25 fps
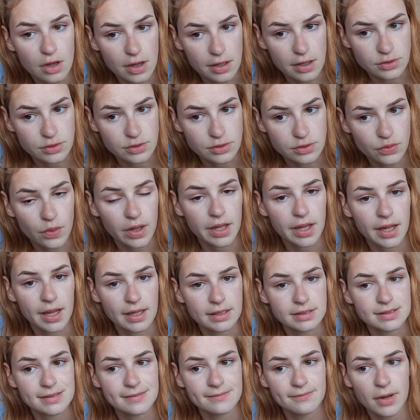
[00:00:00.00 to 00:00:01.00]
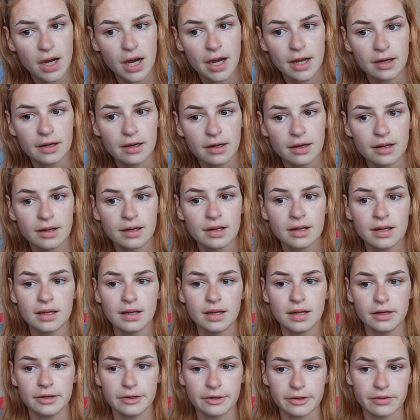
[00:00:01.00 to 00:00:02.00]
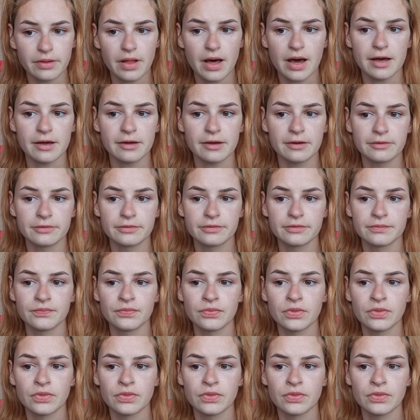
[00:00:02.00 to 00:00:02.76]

enjoy and admire in your life.